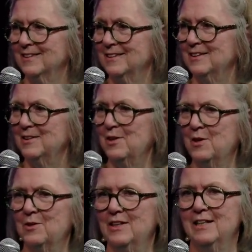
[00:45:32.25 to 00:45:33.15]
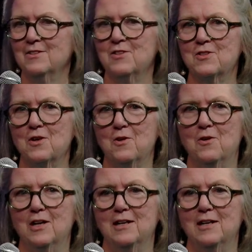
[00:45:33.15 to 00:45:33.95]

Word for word: you know, and so